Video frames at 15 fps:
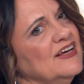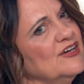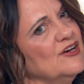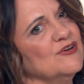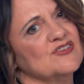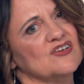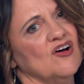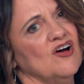it
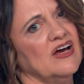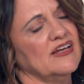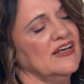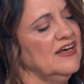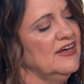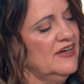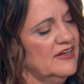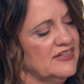goes on
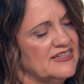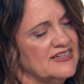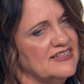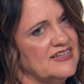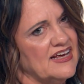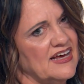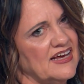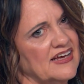to
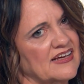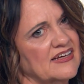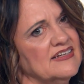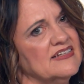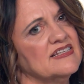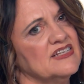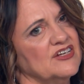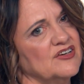say,
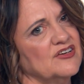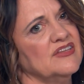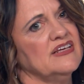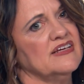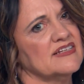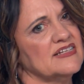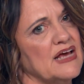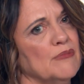consider the
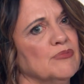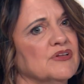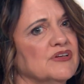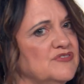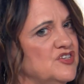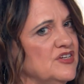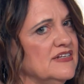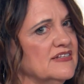example
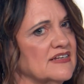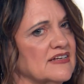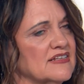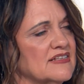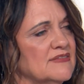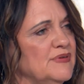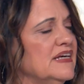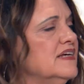of
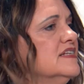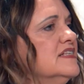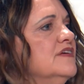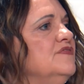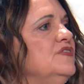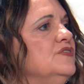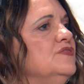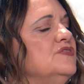Jesus, because
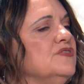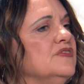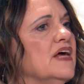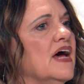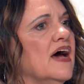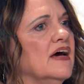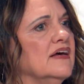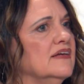if you do
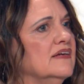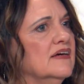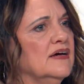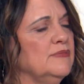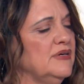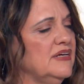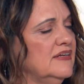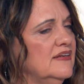that, I
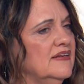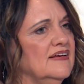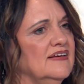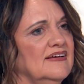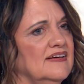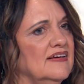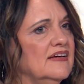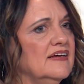mean,
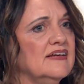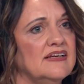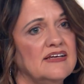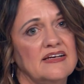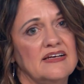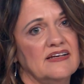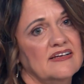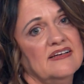
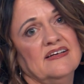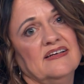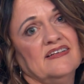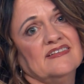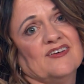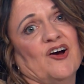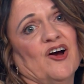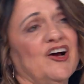he,
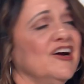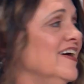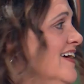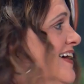he's our